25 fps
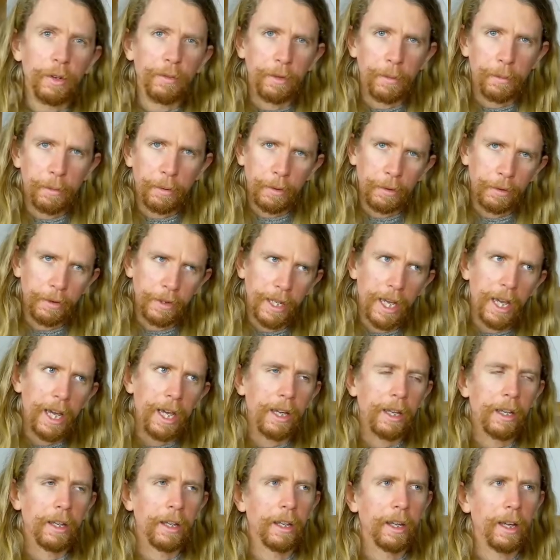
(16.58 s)
of the
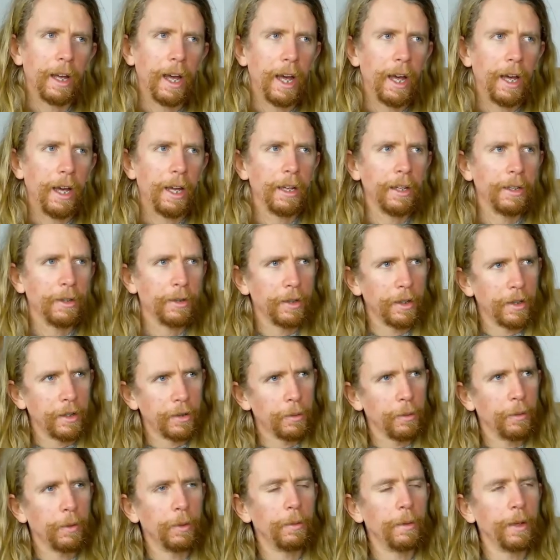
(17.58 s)
prosaic, uh, is,
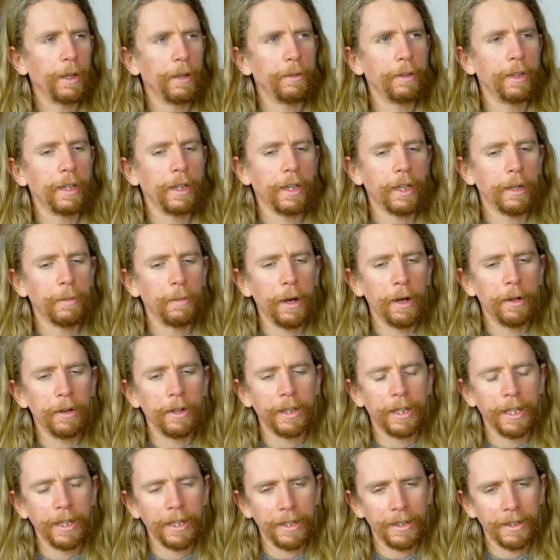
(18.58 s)
is one way of thinking about
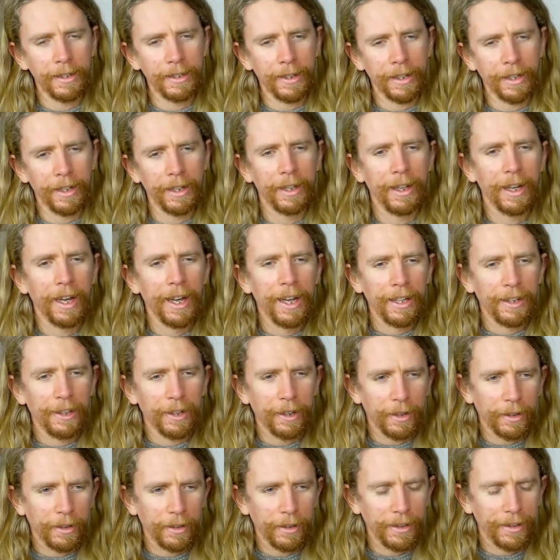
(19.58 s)
it, that it's the,
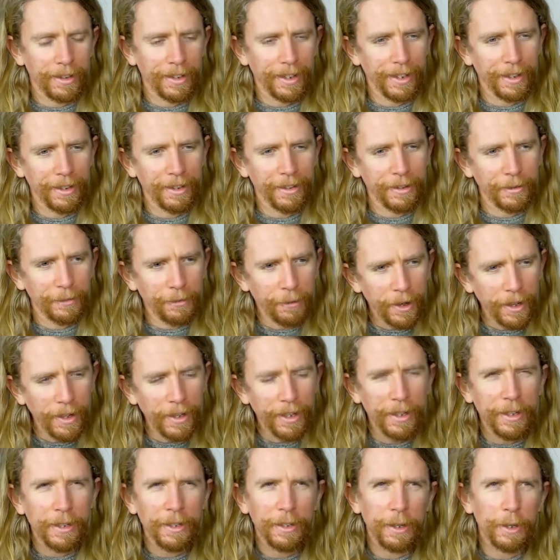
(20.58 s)
the, the
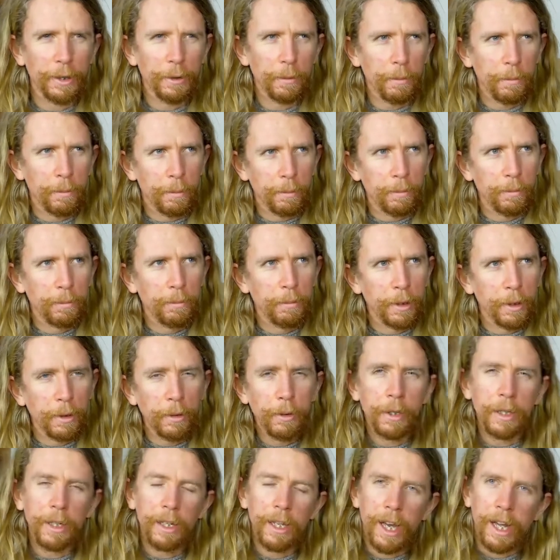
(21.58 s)
finding such
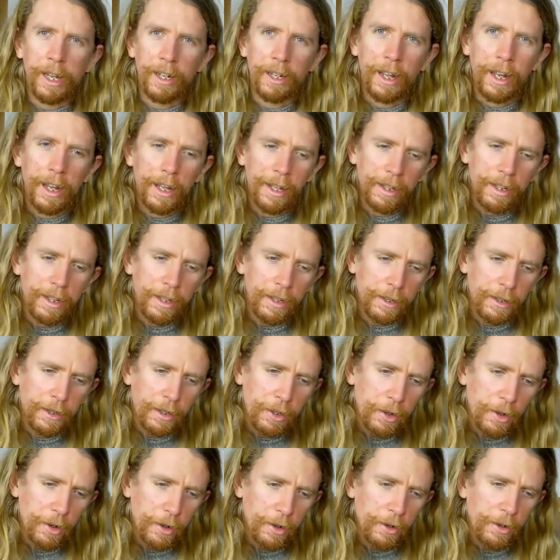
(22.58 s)
beauty and the
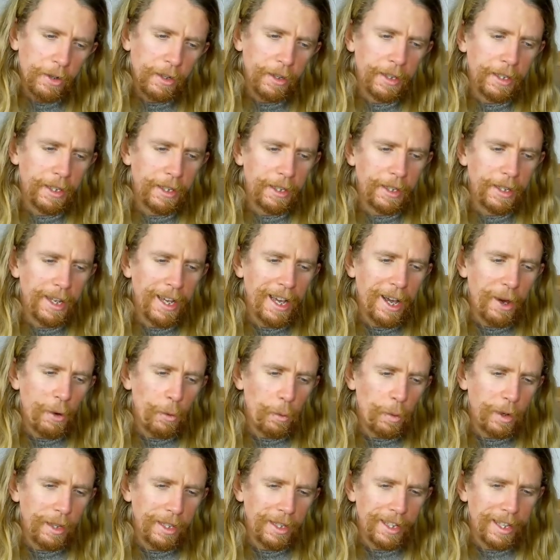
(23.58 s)
eternity
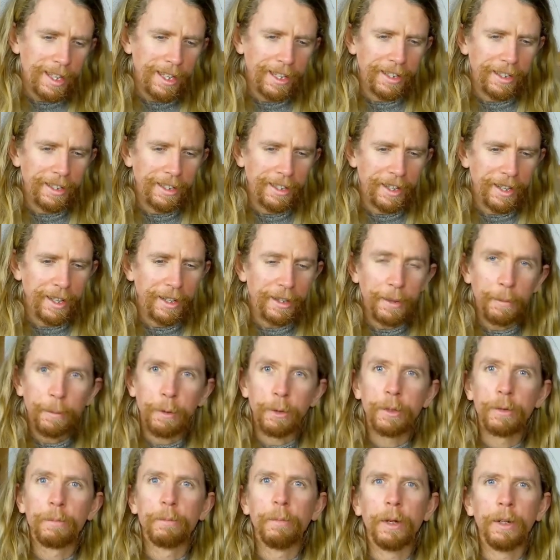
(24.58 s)
within the, the
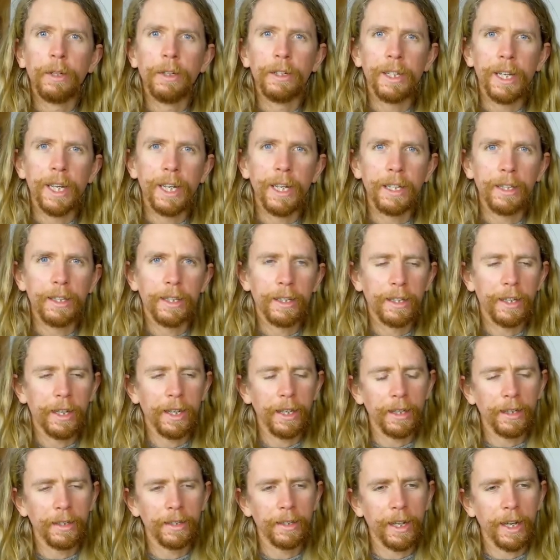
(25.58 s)
most mundane
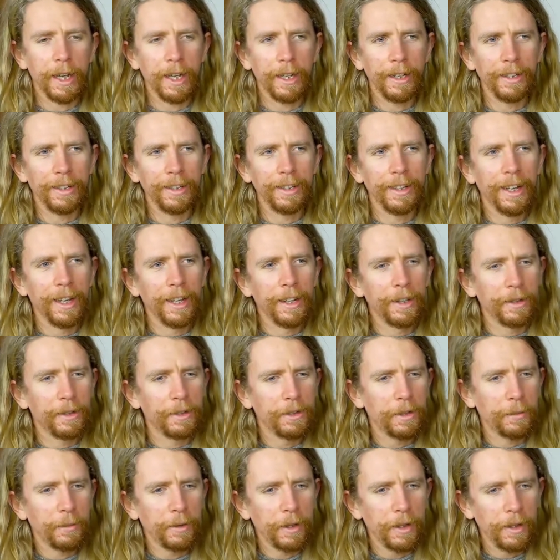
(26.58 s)
things. And there's
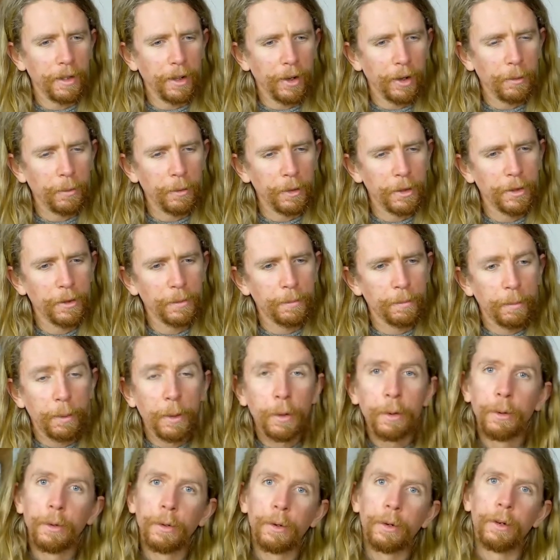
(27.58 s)
something almost
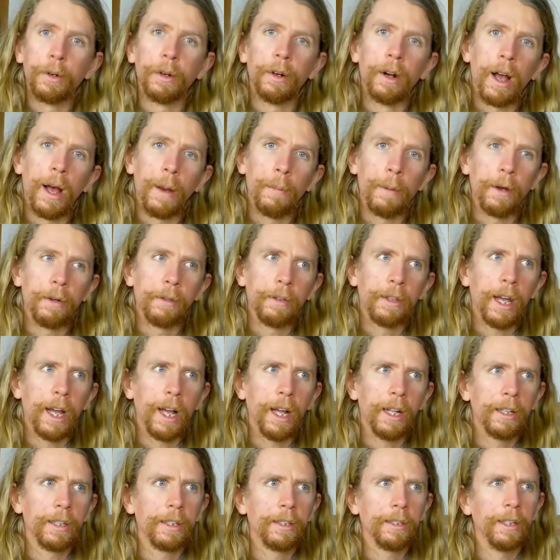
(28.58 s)
purer about
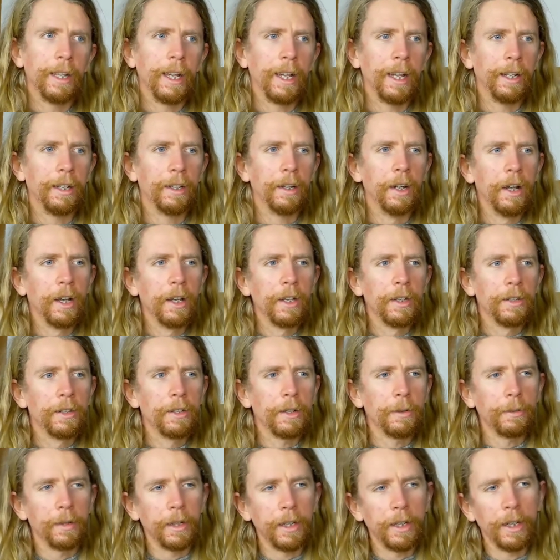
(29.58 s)
that than
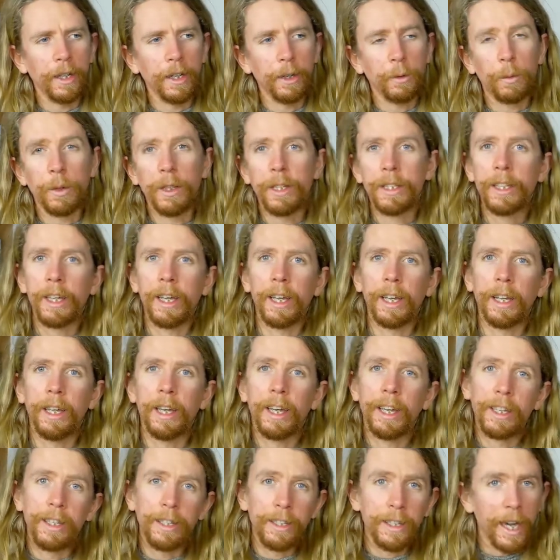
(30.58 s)
something like, we'll say,
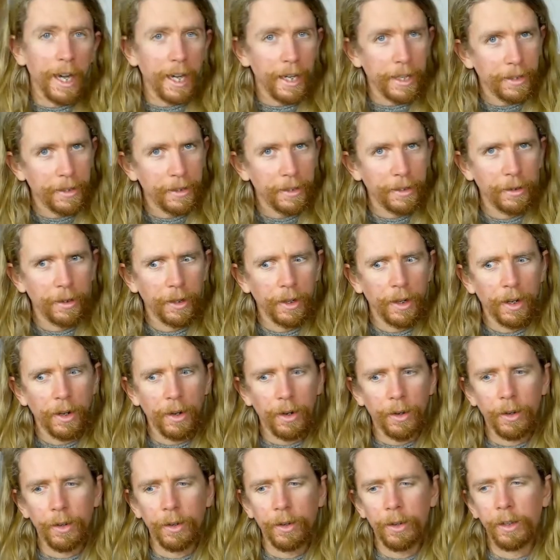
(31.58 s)
Yeats
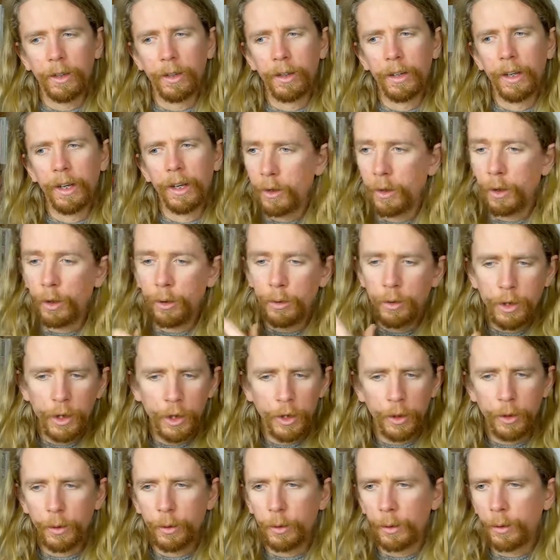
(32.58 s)
or
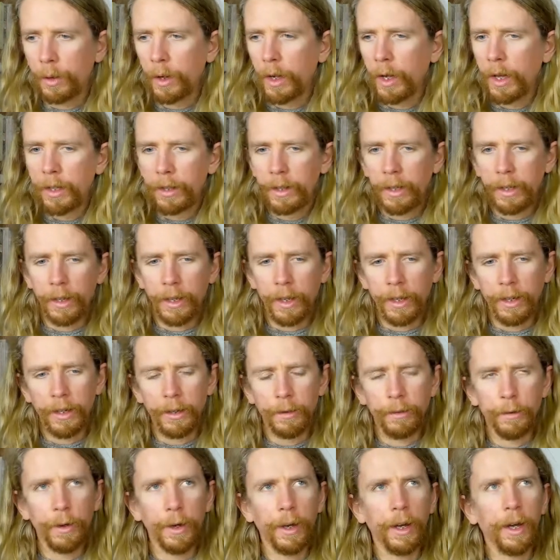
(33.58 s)
U2, the kind
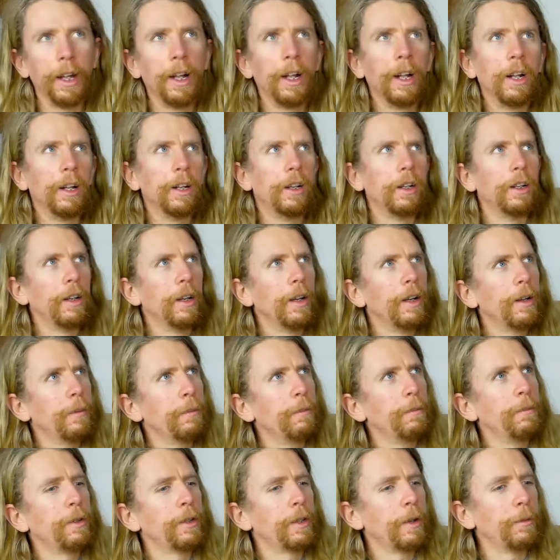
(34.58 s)
of uh,
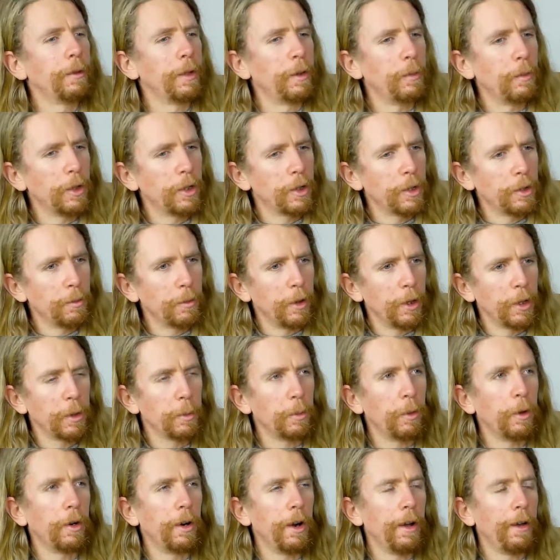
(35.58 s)
something which is much
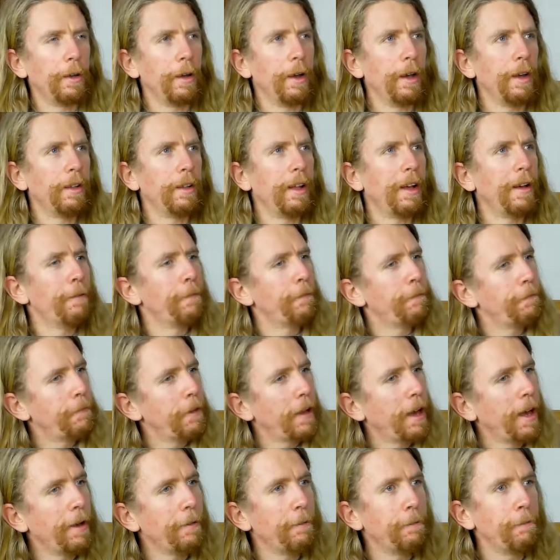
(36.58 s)
more uh, uh
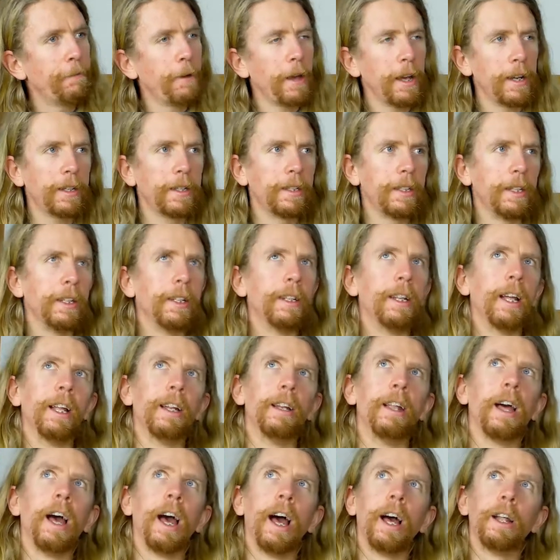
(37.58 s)
affected
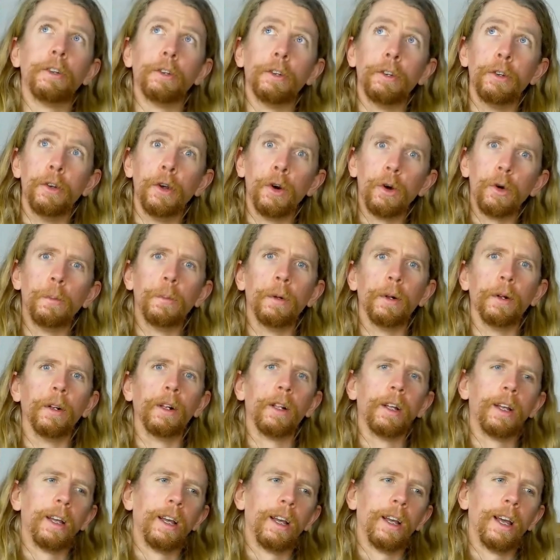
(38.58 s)
and, and noble.